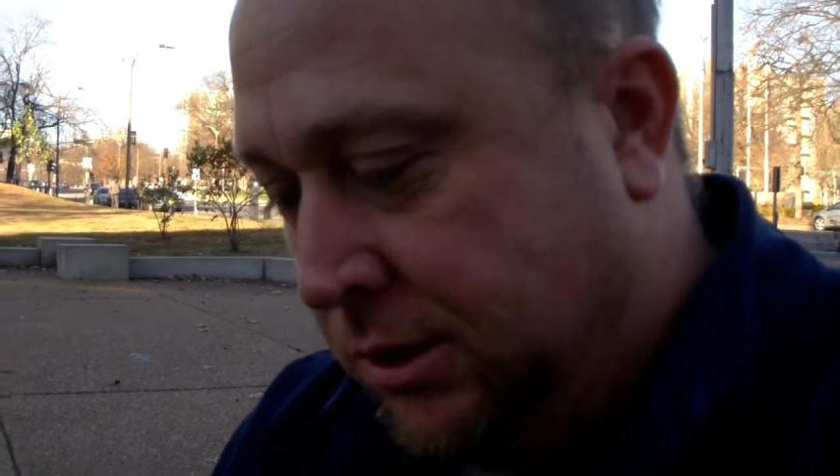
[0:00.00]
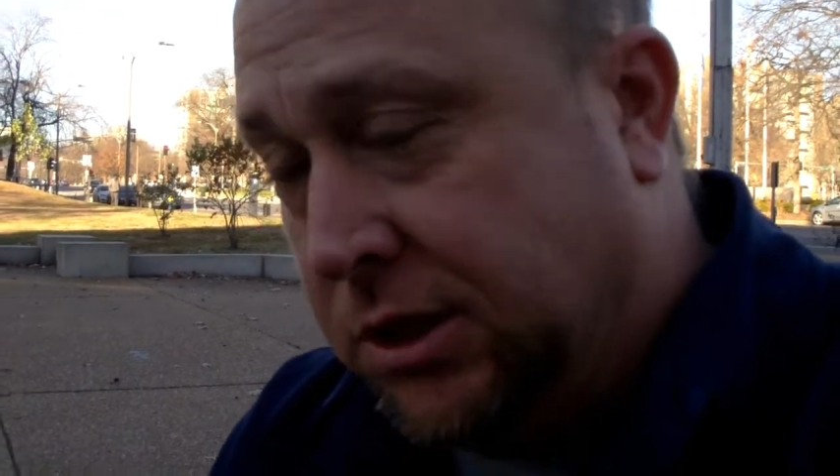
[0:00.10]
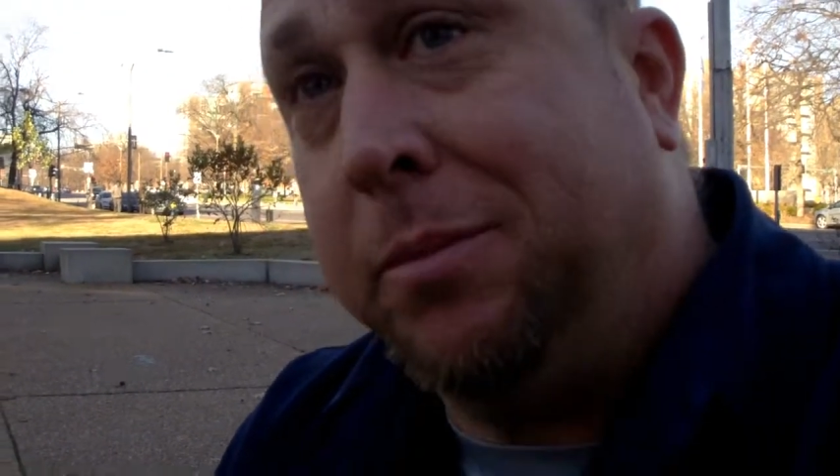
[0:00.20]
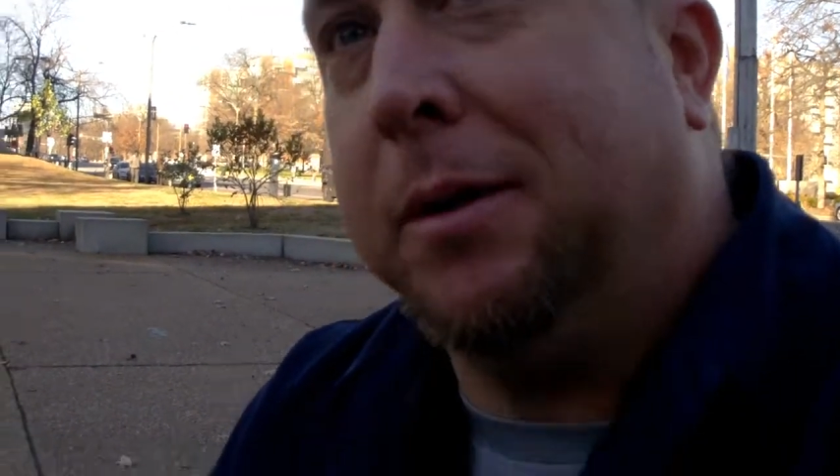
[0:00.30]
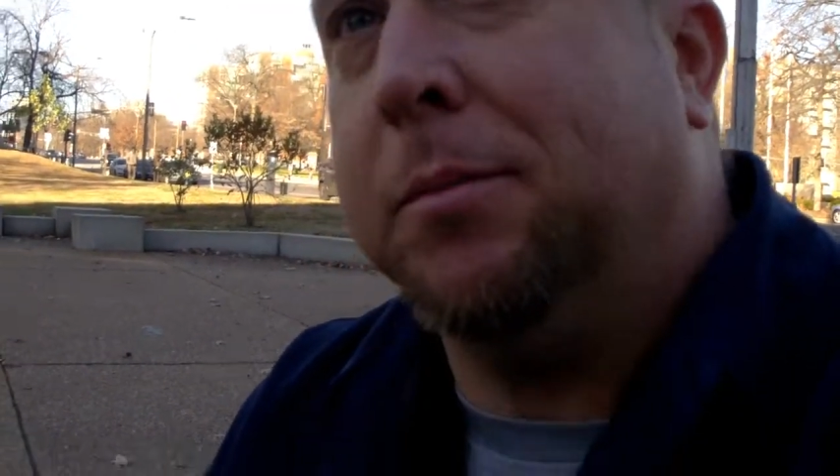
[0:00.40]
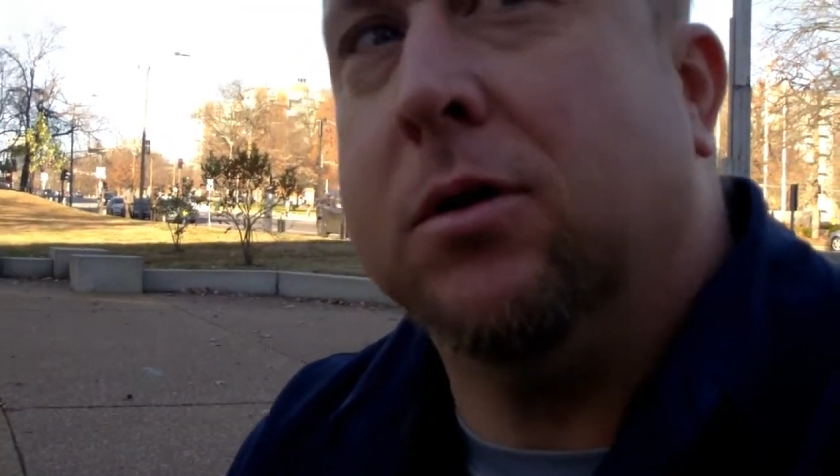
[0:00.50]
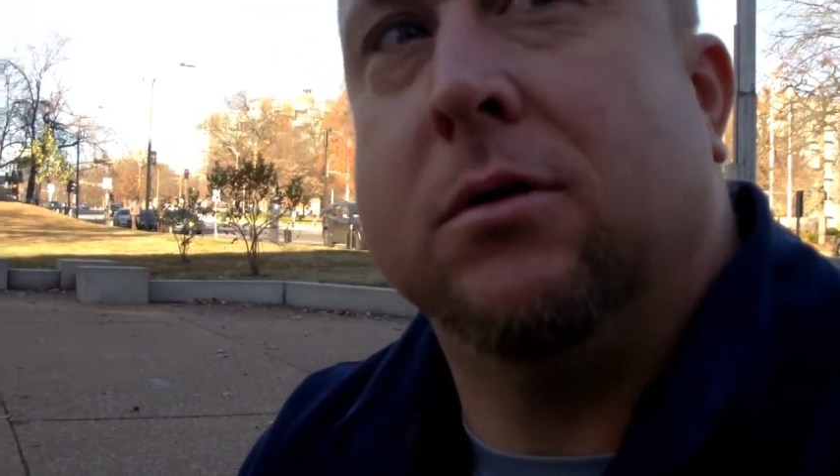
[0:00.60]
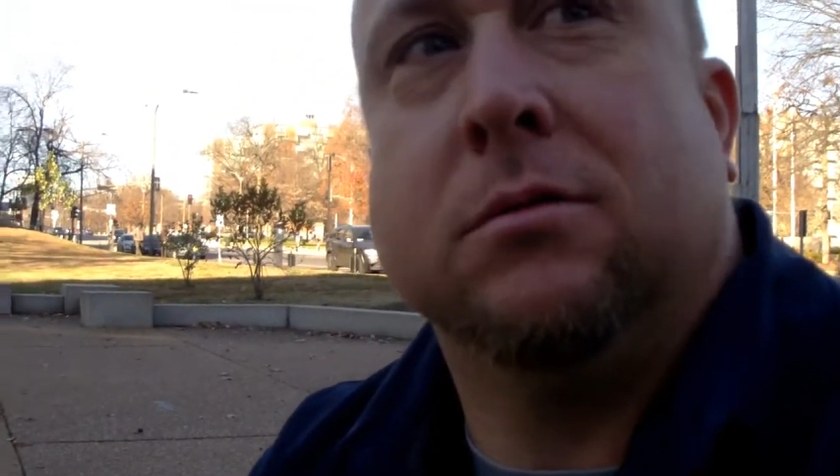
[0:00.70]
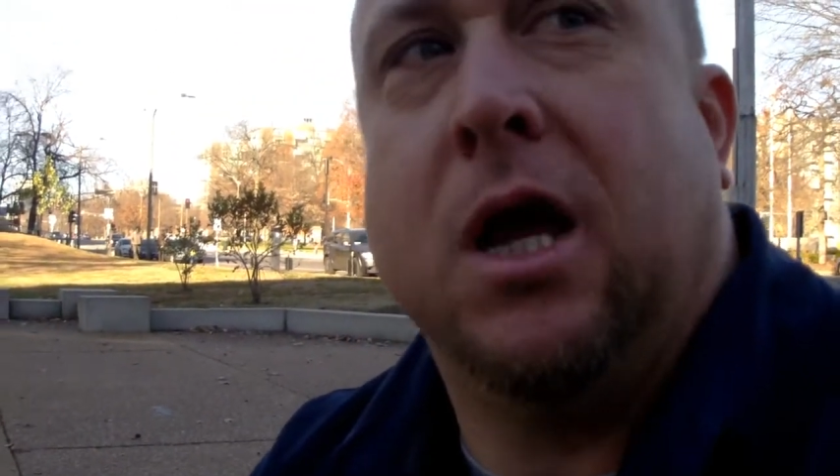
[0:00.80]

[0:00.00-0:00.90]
Some people